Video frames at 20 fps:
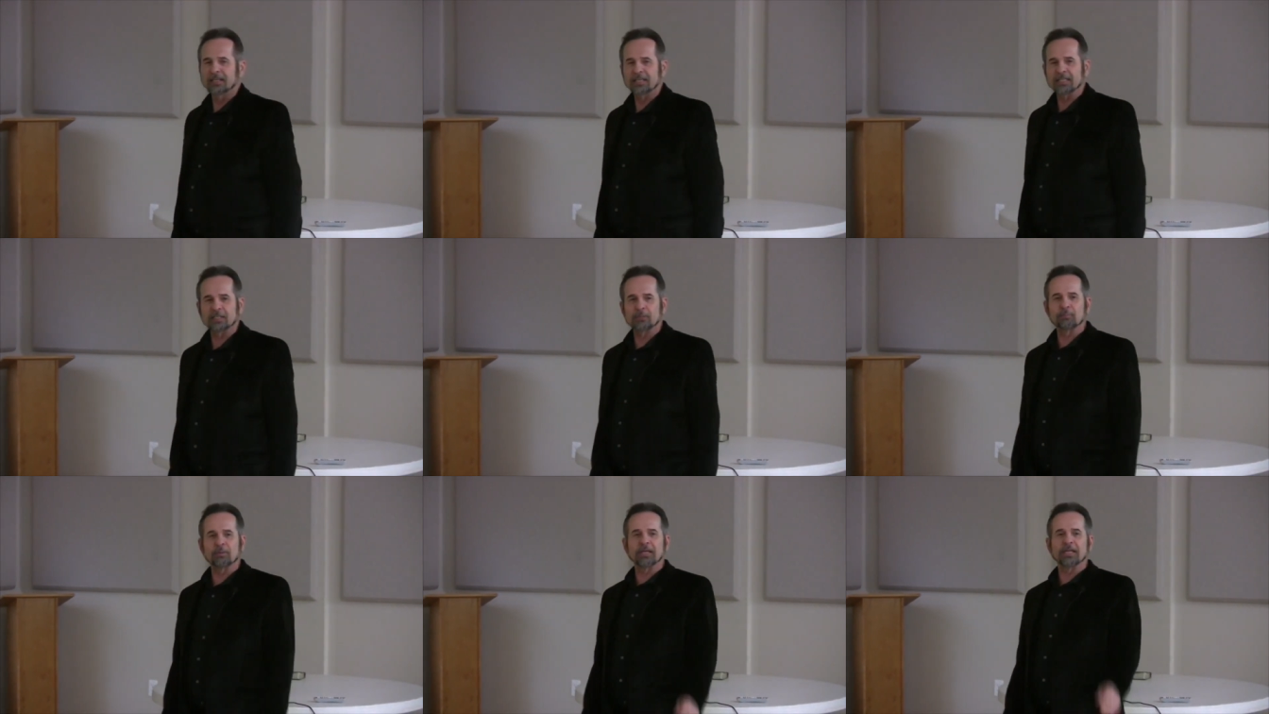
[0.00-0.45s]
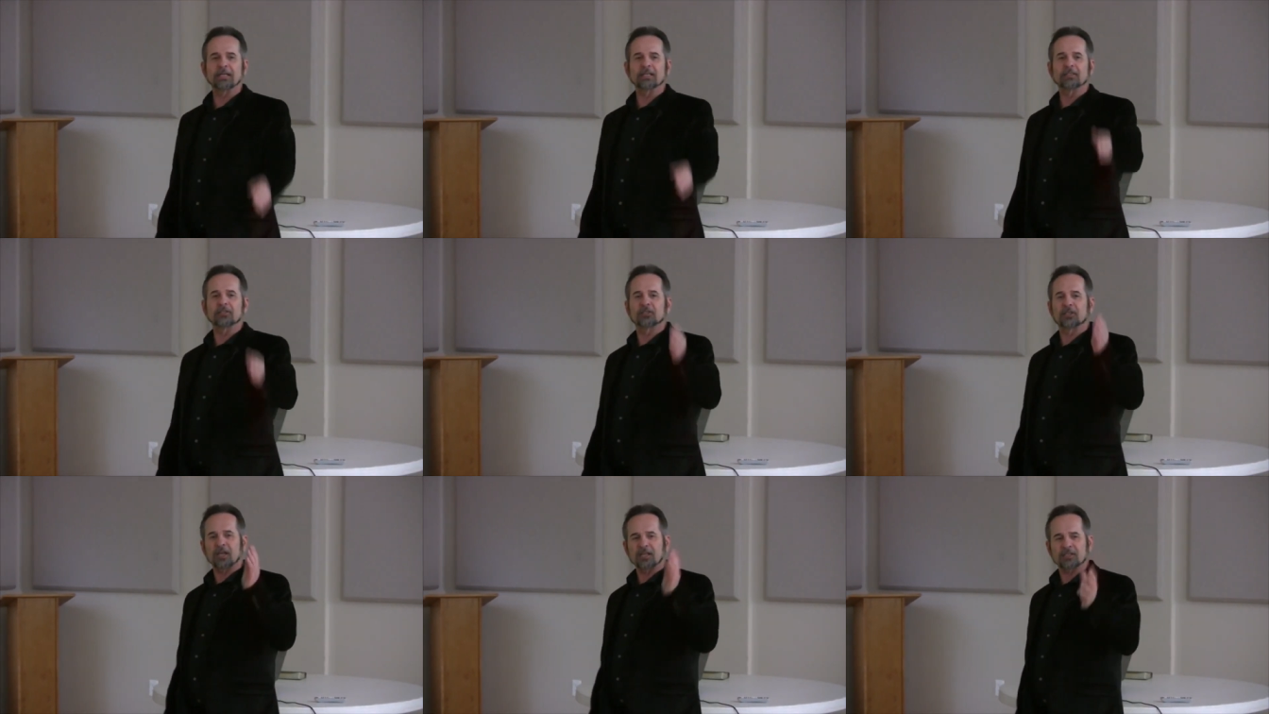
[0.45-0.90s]
It's
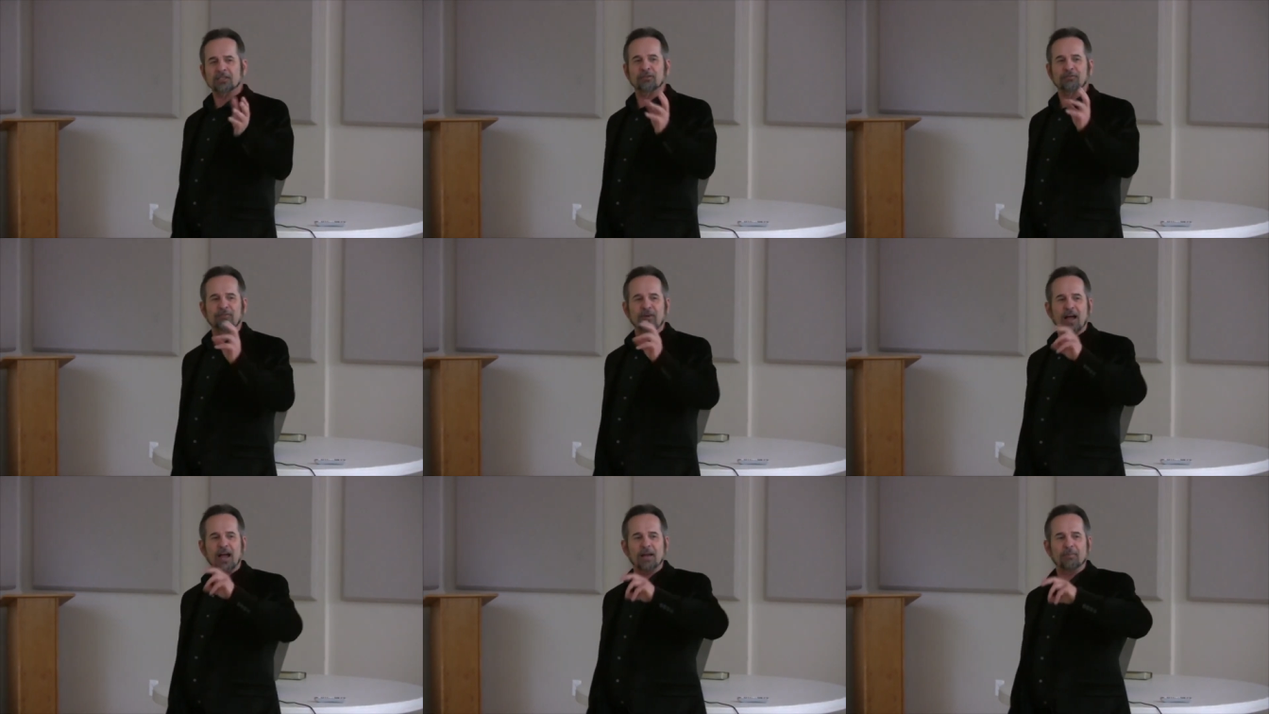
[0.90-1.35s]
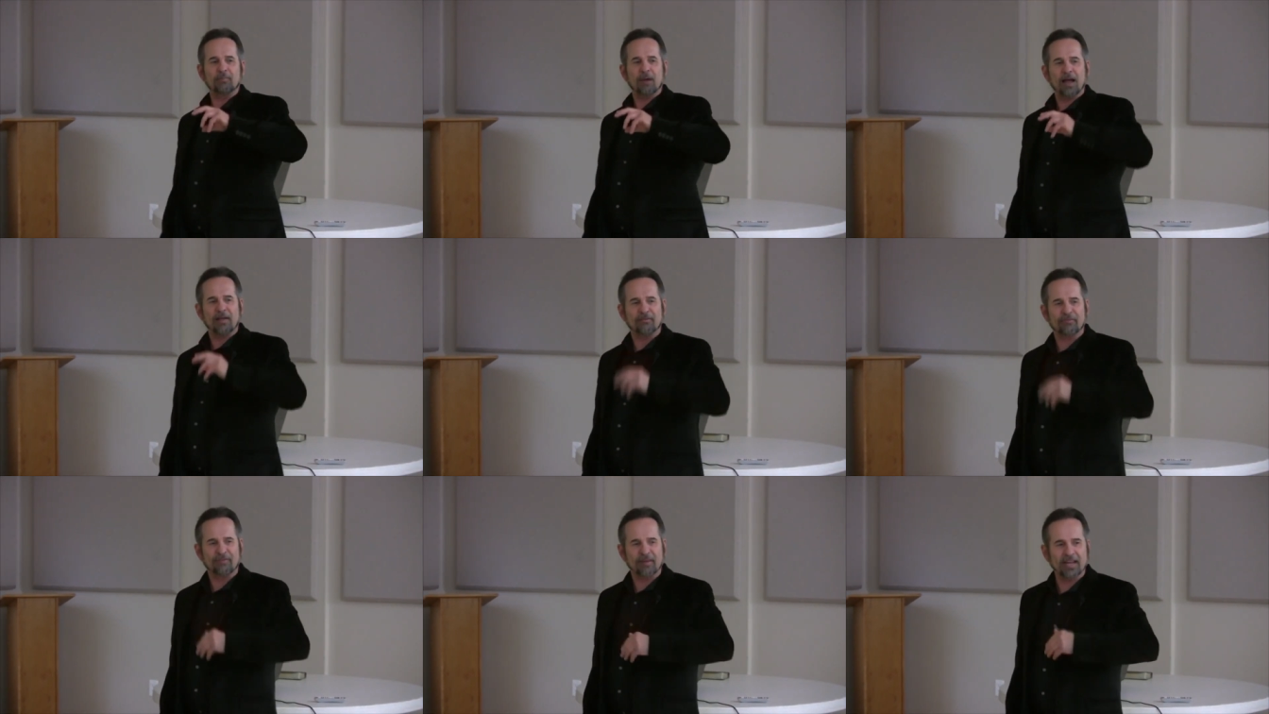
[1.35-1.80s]
being justified
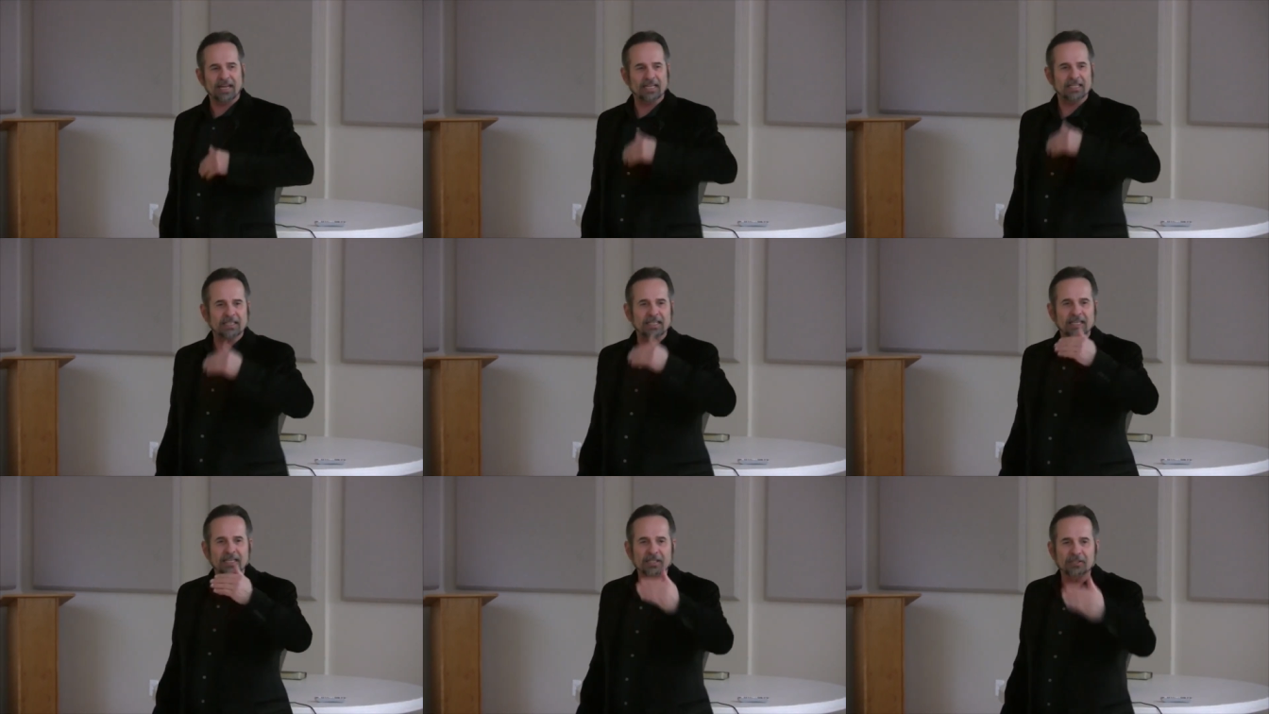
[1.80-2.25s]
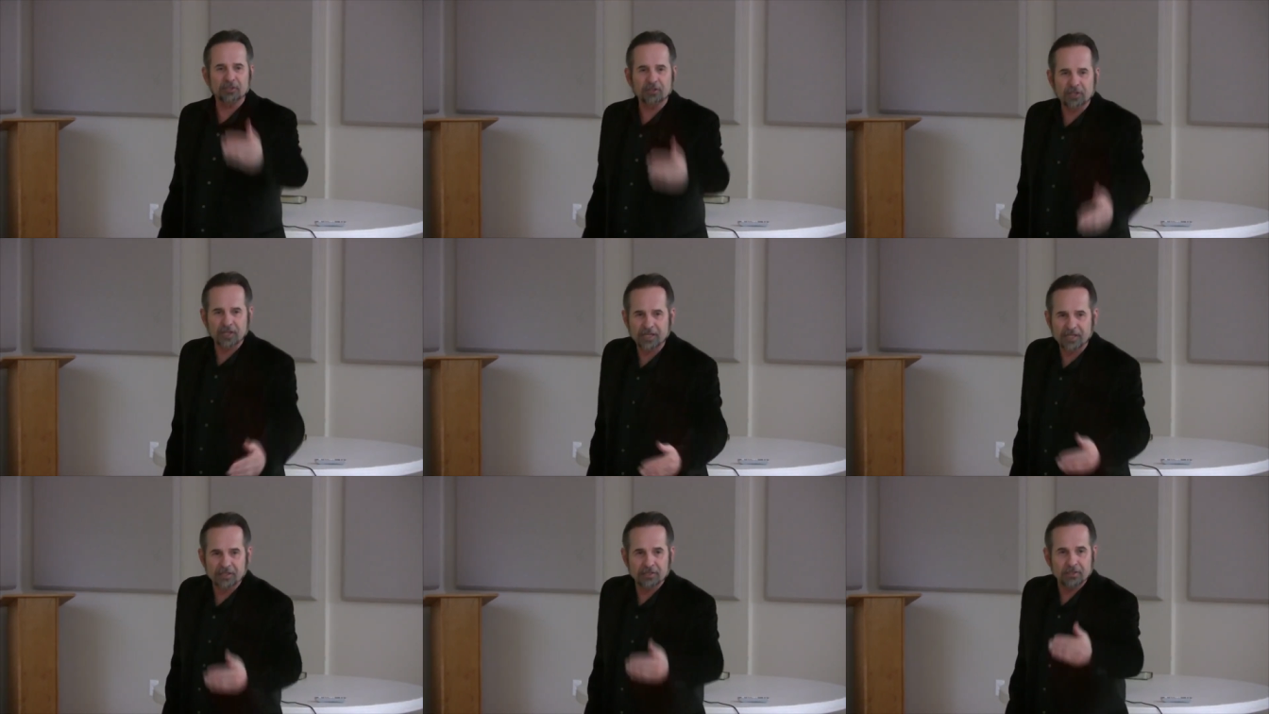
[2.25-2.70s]
by faith in
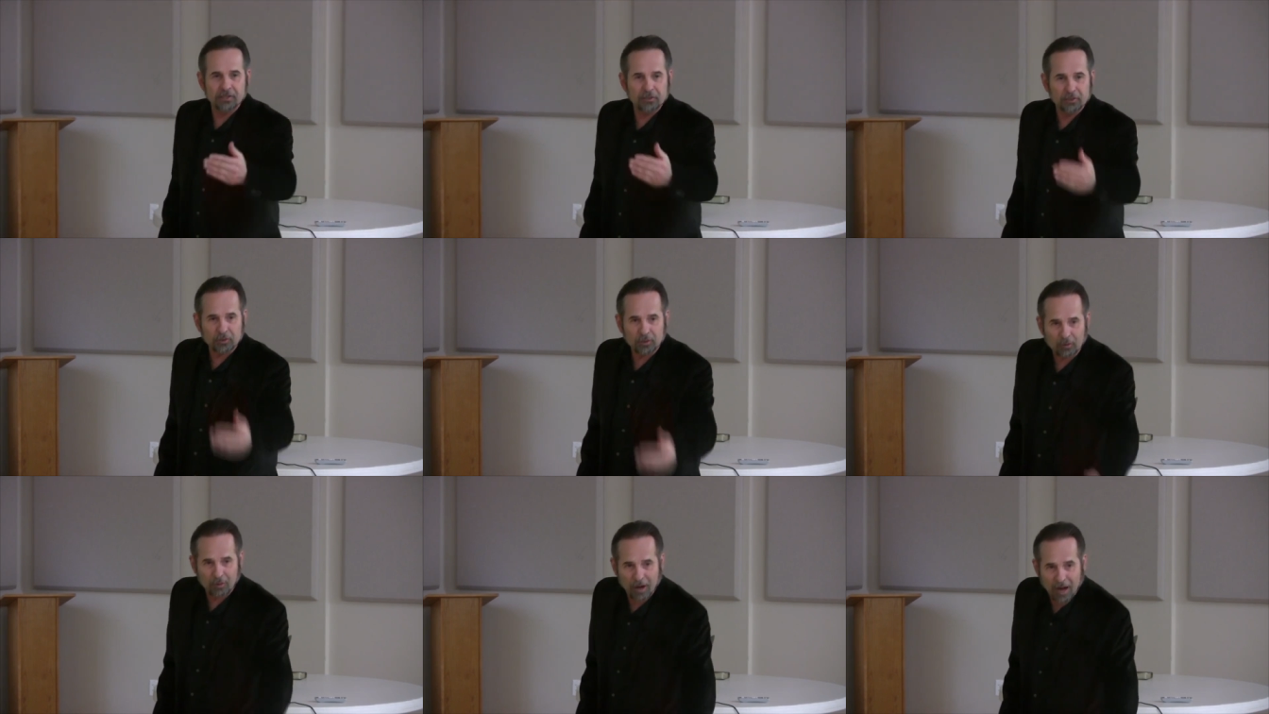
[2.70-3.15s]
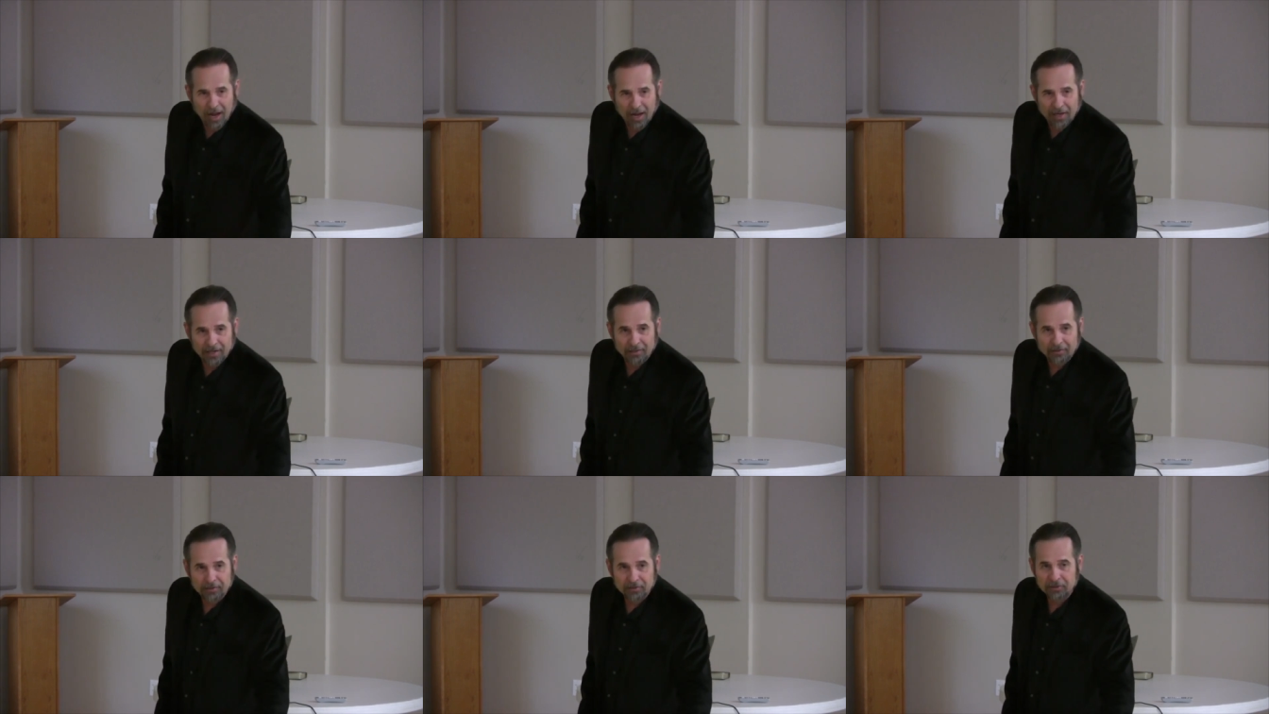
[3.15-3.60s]
Jesus
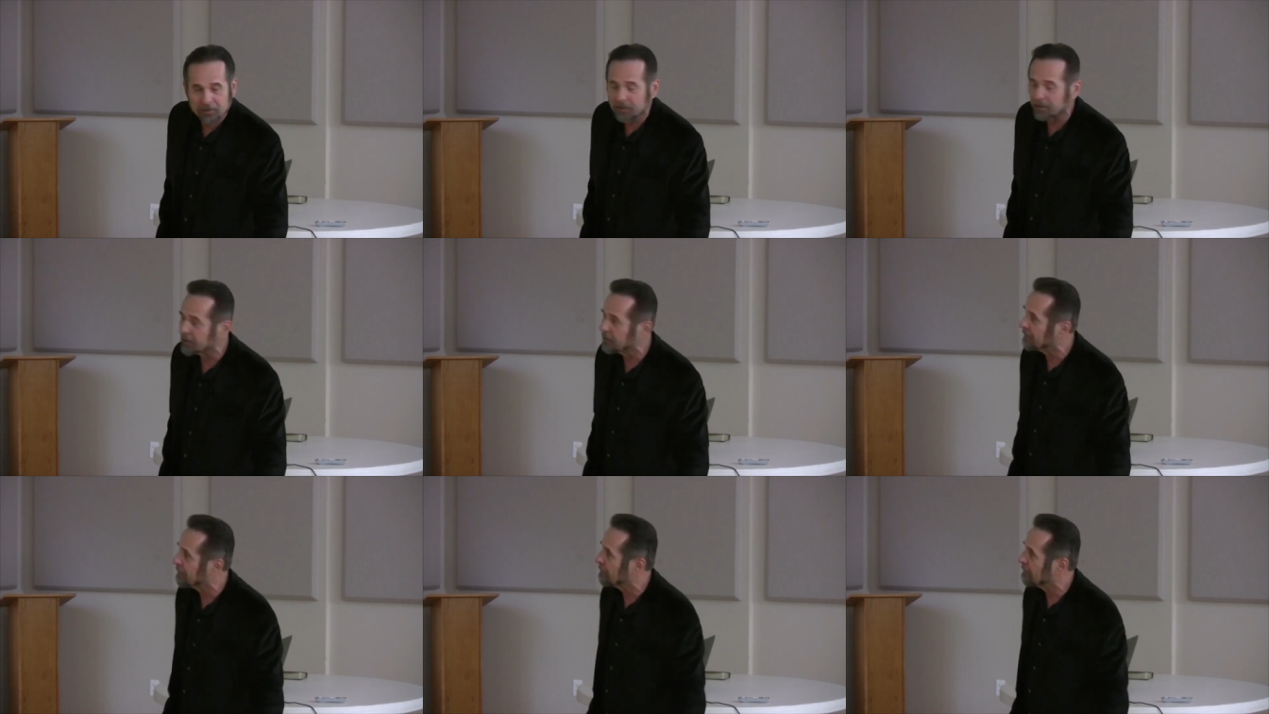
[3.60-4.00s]
Christ.